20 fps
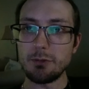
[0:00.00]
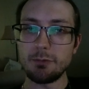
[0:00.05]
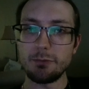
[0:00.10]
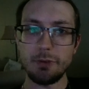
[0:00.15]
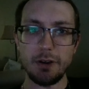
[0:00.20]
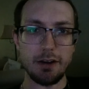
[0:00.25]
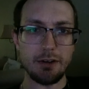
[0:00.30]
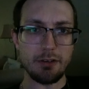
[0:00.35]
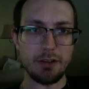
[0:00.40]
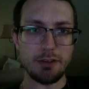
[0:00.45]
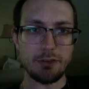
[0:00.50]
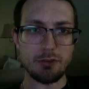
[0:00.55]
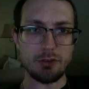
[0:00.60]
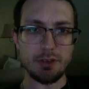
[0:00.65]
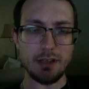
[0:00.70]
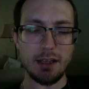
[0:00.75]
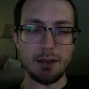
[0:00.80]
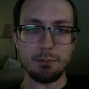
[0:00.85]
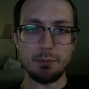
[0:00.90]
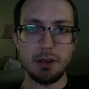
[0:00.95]
fire
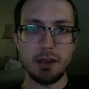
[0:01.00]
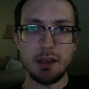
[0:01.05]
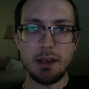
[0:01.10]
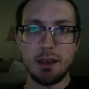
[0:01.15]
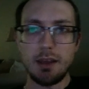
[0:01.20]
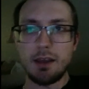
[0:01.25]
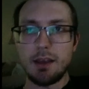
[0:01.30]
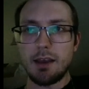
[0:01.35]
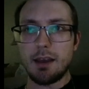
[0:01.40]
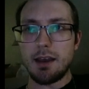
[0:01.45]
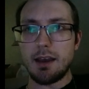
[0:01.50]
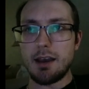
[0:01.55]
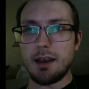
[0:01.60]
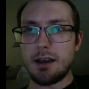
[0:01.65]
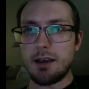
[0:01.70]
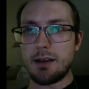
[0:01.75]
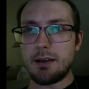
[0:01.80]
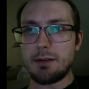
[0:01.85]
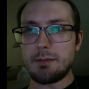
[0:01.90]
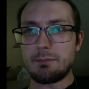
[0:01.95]
electric type.
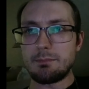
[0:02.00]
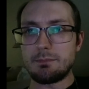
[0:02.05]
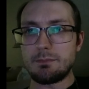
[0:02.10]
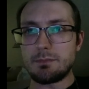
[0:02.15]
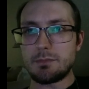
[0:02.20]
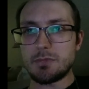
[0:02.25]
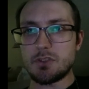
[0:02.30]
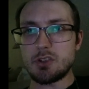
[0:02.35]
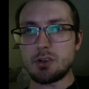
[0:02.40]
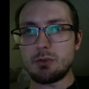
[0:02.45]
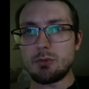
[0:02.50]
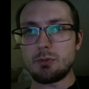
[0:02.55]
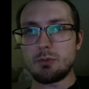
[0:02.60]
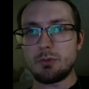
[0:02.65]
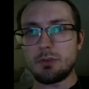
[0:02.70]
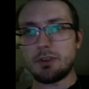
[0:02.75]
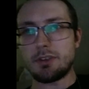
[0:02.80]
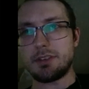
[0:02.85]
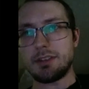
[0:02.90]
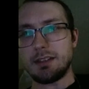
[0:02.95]

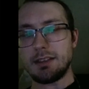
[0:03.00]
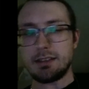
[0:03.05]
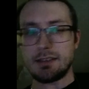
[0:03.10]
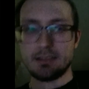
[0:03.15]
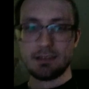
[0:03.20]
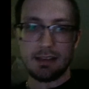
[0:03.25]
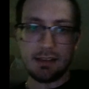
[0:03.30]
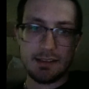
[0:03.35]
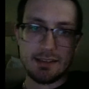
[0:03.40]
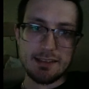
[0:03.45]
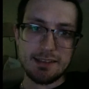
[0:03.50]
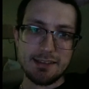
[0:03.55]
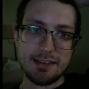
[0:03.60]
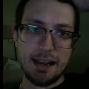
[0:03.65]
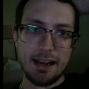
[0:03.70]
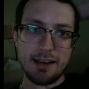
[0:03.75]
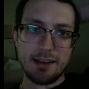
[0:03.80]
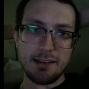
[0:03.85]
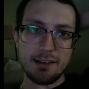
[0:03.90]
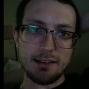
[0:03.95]
So the thing is that
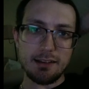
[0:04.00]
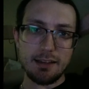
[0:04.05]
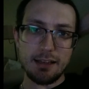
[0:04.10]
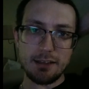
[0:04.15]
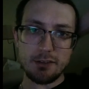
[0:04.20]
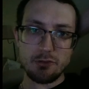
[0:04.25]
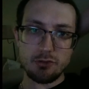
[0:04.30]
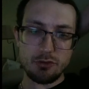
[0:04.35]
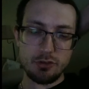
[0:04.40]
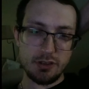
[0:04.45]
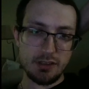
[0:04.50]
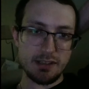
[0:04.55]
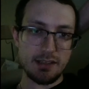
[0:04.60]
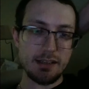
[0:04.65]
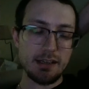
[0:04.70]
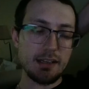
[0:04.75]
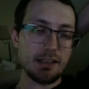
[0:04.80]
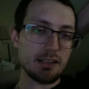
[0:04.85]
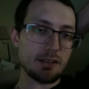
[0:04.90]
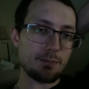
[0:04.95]
static
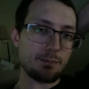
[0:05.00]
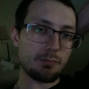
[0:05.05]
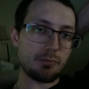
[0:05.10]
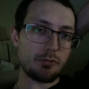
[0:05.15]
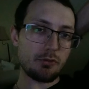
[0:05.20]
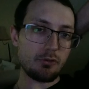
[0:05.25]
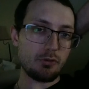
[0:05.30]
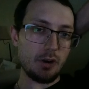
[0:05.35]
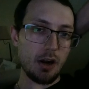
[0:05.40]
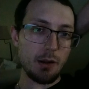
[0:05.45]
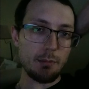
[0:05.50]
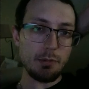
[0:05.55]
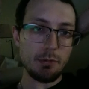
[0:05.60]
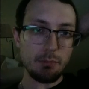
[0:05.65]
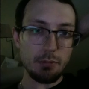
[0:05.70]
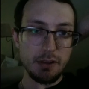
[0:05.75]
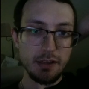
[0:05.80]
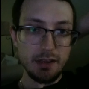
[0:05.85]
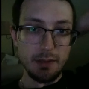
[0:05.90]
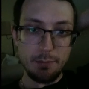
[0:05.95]
electricity is
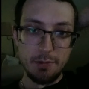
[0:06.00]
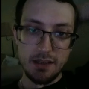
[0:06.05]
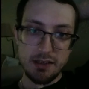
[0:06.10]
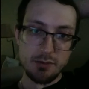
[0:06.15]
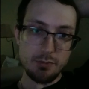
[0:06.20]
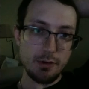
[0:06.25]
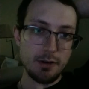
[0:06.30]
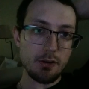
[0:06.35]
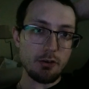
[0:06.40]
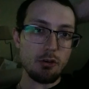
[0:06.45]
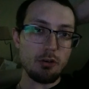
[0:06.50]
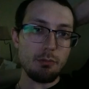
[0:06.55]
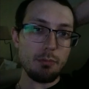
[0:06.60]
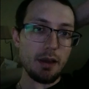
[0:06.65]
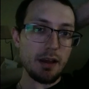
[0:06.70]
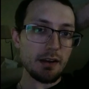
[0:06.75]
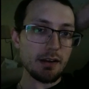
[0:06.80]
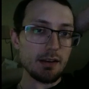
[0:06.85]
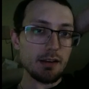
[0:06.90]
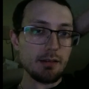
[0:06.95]
probably the best way to go
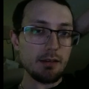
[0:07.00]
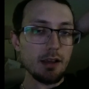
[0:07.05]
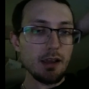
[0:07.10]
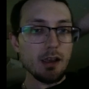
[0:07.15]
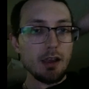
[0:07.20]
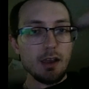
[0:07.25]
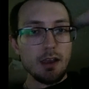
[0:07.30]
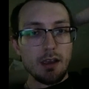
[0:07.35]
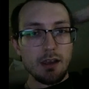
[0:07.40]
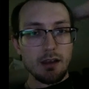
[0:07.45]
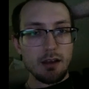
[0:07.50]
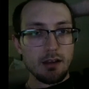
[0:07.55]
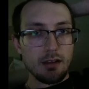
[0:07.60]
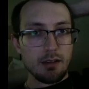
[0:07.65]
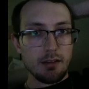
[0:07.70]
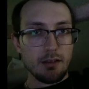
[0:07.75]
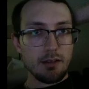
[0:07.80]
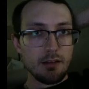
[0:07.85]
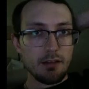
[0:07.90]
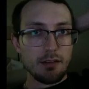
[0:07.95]
about it.
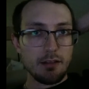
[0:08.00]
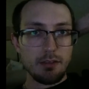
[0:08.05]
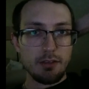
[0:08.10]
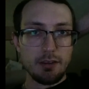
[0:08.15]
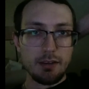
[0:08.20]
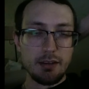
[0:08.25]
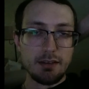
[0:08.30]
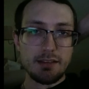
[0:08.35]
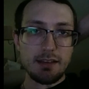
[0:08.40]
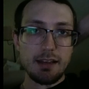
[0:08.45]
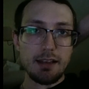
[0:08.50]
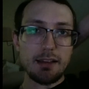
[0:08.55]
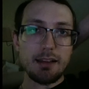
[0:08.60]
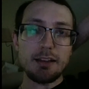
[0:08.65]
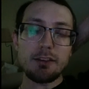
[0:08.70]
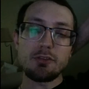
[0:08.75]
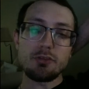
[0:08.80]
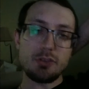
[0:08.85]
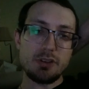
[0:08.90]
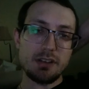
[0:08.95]
The thing is that
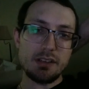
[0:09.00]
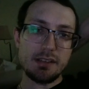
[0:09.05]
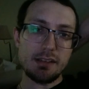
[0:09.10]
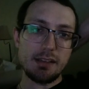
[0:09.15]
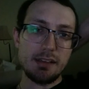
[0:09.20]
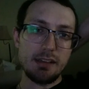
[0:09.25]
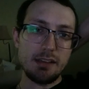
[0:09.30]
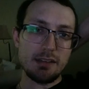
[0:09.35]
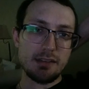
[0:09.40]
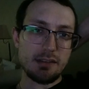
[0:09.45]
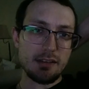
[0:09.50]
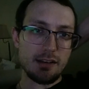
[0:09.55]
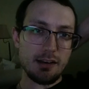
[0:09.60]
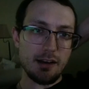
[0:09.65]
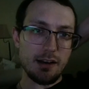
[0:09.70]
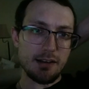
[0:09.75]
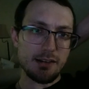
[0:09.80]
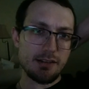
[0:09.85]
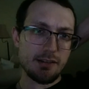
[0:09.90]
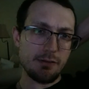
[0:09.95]
electricity is the
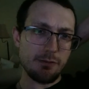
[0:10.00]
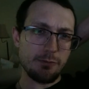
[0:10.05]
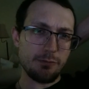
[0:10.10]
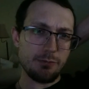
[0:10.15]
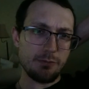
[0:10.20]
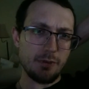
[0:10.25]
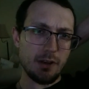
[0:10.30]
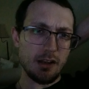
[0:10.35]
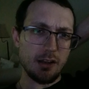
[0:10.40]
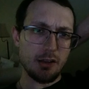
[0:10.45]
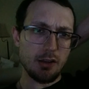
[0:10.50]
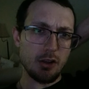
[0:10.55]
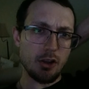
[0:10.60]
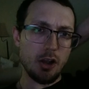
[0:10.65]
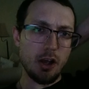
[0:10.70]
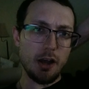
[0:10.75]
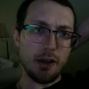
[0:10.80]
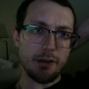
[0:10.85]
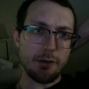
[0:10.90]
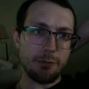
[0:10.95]
cause of a
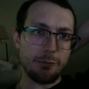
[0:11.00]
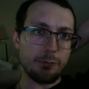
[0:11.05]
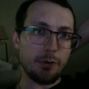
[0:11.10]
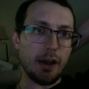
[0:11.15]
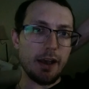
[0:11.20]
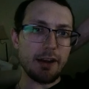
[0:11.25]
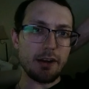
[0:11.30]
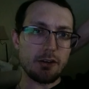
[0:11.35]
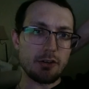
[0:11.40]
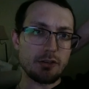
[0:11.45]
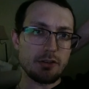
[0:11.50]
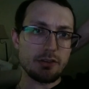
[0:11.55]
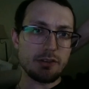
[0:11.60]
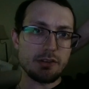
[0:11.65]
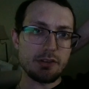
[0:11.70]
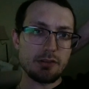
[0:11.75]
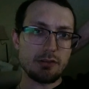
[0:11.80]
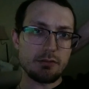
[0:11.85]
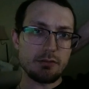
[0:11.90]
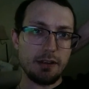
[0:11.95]
lot of
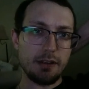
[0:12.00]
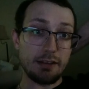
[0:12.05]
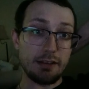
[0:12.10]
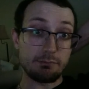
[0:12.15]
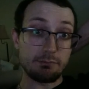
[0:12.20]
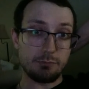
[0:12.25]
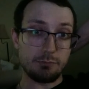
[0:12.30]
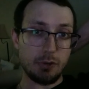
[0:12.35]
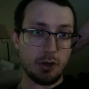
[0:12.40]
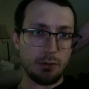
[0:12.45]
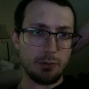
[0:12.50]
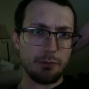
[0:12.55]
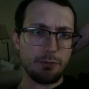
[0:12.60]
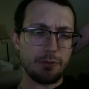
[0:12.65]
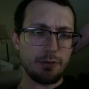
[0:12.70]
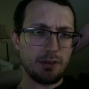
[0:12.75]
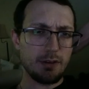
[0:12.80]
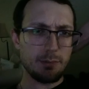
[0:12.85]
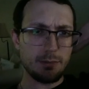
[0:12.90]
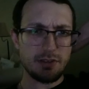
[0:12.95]
fires, like probably
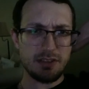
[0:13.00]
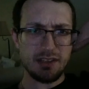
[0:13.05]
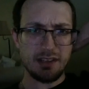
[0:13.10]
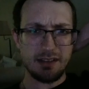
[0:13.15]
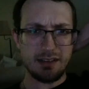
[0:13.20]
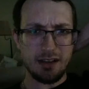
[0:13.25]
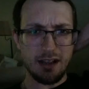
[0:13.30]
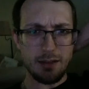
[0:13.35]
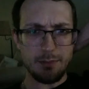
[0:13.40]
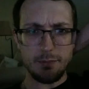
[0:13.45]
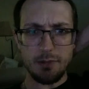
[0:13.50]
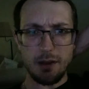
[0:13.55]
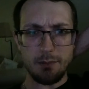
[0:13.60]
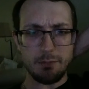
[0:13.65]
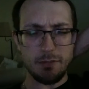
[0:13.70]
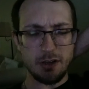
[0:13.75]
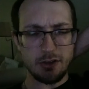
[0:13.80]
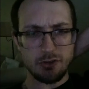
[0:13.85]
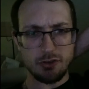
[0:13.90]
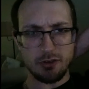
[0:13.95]
50%. I'm
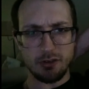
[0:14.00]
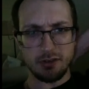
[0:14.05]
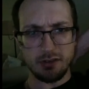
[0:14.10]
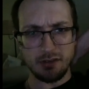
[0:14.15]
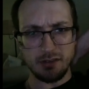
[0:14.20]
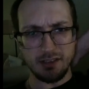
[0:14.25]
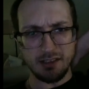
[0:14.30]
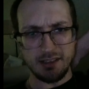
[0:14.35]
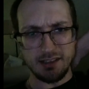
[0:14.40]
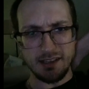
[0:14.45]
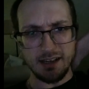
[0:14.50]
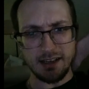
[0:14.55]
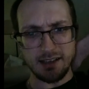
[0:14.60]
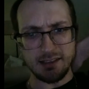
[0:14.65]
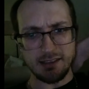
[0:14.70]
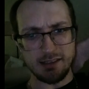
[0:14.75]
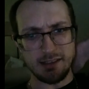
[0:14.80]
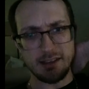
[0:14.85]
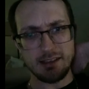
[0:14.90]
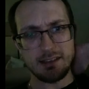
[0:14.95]
not sure in the exact
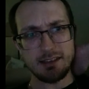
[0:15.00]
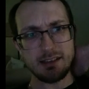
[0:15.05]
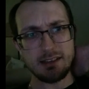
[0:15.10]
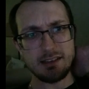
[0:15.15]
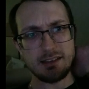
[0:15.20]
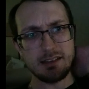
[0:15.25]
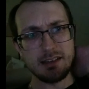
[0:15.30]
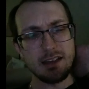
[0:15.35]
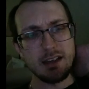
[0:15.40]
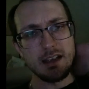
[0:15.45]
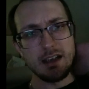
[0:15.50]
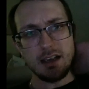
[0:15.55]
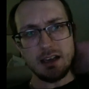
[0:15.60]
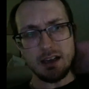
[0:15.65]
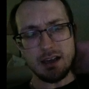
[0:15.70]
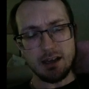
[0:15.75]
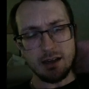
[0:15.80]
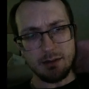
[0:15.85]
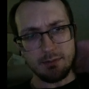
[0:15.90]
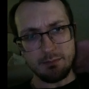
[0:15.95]
statistics.
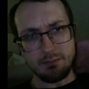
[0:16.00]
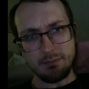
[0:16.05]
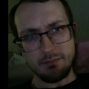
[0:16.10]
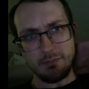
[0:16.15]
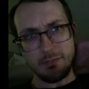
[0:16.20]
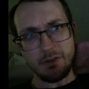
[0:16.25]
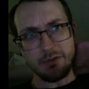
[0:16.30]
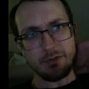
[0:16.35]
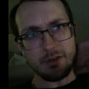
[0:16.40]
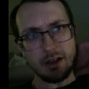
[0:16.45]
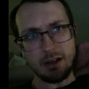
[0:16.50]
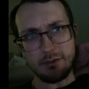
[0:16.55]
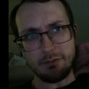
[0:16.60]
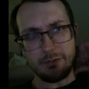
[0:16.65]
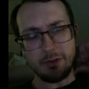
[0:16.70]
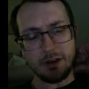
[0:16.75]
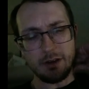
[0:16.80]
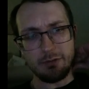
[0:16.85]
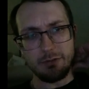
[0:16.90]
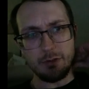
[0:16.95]
You've got
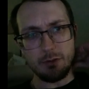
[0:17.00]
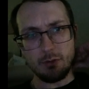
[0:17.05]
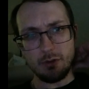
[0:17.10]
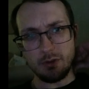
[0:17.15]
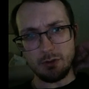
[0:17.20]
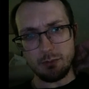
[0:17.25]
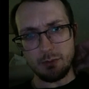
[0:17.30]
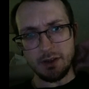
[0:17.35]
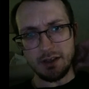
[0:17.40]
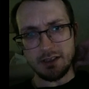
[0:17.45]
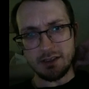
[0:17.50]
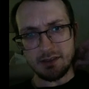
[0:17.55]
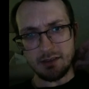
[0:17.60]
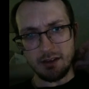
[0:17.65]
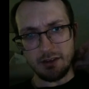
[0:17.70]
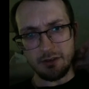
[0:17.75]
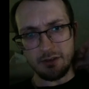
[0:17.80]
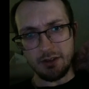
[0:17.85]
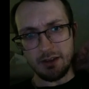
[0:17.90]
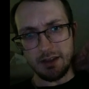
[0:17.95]
very few other ways
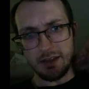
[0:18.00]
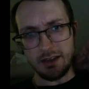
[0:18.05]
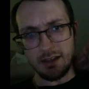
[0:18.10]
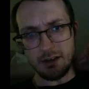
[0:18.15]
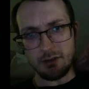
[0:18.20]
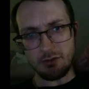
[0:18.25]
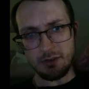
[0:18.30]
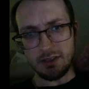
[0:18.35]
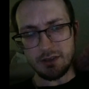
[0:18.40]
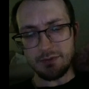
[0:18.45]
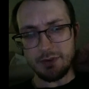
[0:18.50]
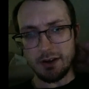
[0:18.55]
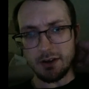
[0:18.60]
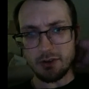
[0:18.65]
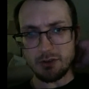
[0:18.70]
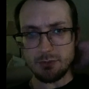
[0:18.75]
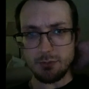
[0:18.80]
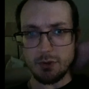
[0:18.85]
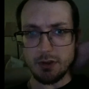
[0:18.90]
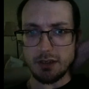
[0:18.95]
other than like grease
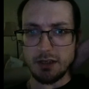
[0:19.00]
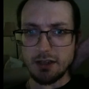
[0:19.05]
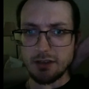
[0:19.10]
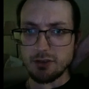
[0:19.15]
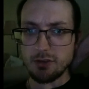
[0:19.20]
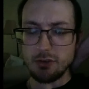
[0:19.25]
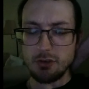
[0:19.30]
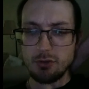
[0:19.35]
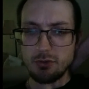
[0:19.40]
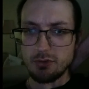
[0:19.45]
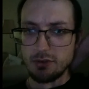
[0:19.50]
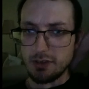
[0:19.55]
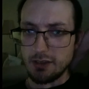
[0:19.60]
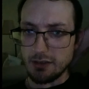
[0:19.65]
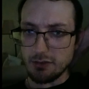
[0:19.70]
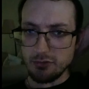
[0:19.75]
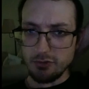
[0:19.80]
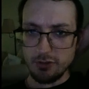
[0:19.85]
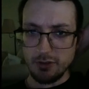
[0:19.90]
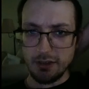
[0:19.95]
fires and whatnot. So
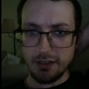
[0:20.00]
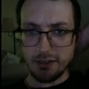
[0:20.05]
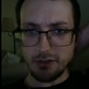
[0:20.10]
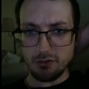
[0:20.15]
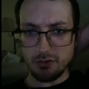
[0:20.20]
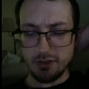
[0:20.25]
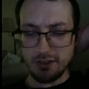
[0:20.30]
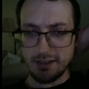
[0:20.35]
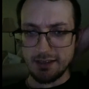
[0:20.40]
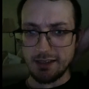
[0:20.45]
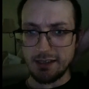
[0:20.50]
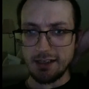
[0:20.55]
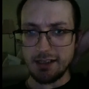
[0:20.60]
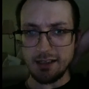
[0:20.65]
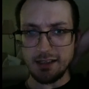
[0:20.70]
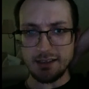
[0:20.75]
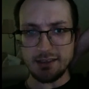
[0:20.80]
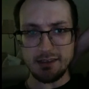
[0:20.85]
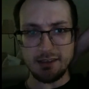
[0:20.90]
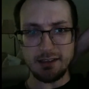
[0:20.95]
usually
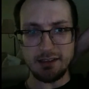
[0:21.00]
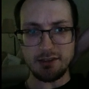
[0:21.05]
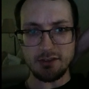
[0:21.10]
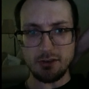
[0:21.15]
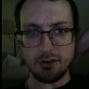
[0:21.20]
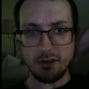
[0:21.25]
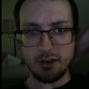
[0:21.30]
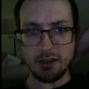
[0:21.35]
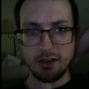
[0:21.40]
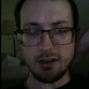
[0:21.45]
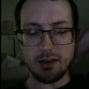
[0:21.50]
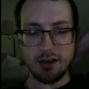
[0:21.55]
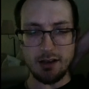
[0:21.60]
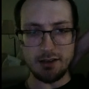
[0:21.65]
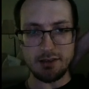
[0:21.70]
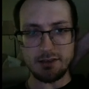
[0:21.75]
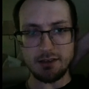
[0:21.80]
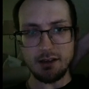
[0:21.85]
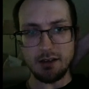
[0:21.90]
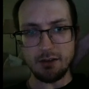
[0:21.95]
electricity is the starting
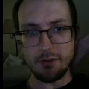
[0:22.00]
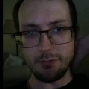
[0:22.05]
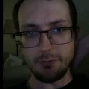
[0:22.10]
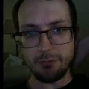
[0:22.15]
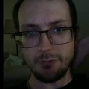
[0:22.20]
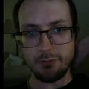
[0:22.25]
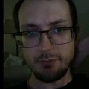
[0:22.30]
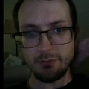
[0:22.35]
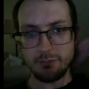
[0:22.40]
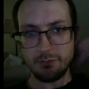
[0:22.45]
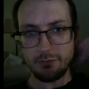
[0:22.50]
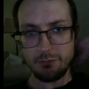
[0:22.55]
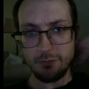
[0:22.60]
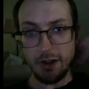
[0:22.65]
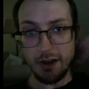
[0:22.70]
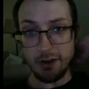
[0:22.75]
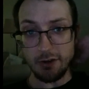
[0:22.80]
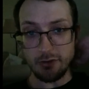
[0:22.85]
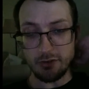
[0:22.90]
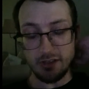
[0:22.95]
cause of
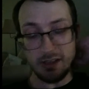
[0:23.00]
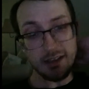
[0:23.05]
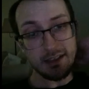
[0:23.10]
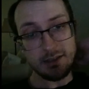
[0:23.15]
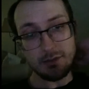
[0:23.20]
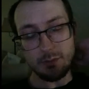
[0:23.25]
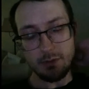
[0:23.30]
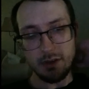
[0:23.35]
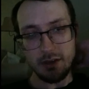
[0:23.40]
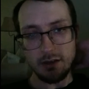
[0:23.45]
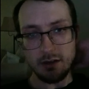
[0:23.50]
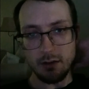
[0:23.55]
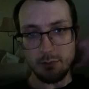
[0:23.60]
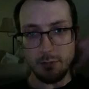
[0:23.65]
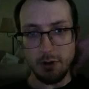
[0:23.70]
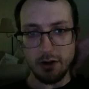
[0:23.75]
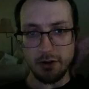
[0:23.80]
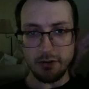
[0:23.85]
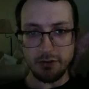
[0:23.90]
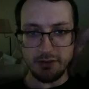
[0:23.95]
fires, at least within our
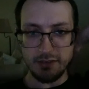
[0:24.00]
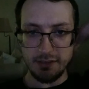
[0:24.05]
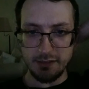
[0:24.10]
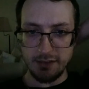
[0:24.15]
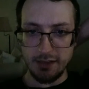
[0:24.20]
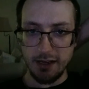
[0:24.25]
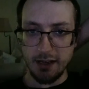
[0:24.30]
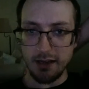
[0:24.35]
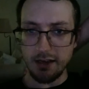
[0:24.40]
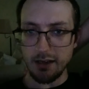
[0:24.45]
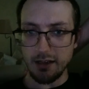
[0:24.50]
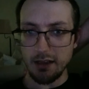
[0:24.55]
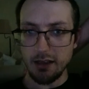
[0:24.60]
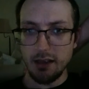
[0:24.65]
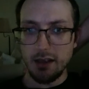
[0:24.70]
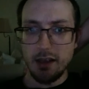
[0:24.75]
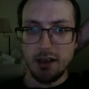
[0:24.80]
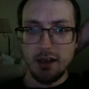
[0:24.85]
modern society.